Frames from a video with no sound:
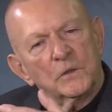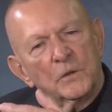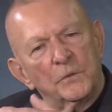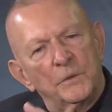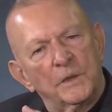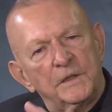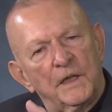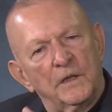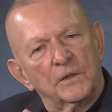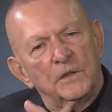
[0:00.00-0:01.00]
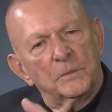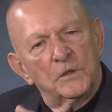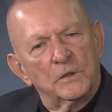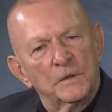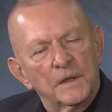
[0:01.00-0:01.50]
know, when we went down to the
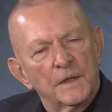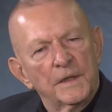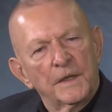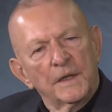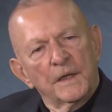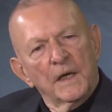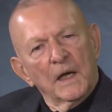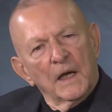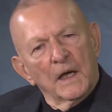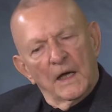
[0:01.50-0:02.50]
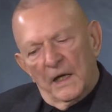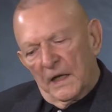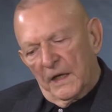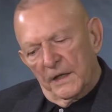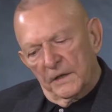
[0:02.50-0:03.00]
moon,
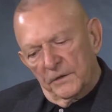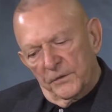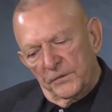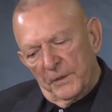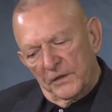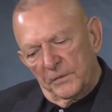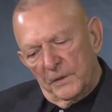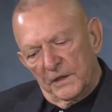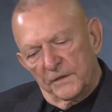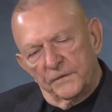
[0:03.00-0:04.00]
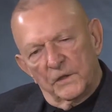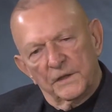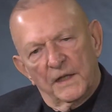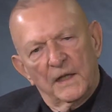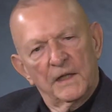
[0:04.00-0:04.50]
uh, I had the responsibility for
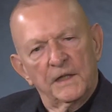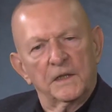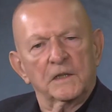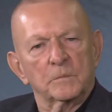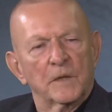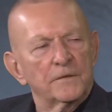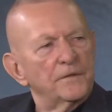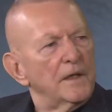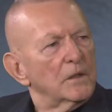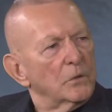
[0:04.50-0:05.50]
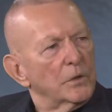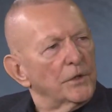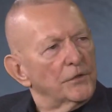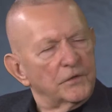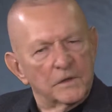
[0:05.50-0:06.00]
that landing, and my final
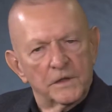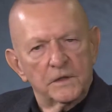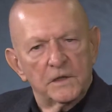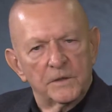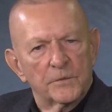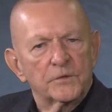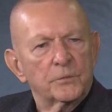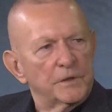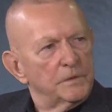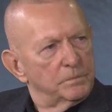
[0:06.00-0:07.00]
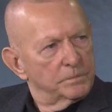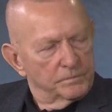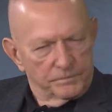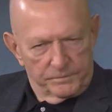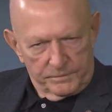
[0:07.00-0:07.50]
words to the team as we
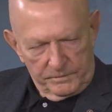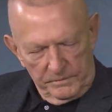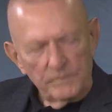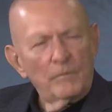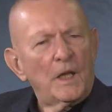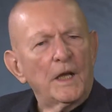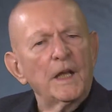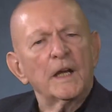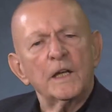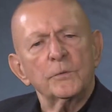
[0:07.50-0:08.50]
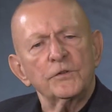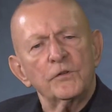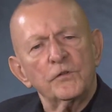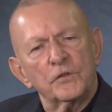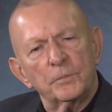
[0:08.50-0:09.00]
had
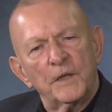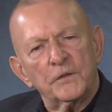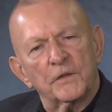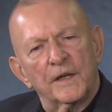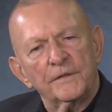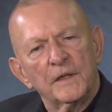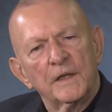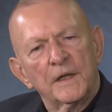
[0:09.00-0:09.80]
acquisition spacecraft,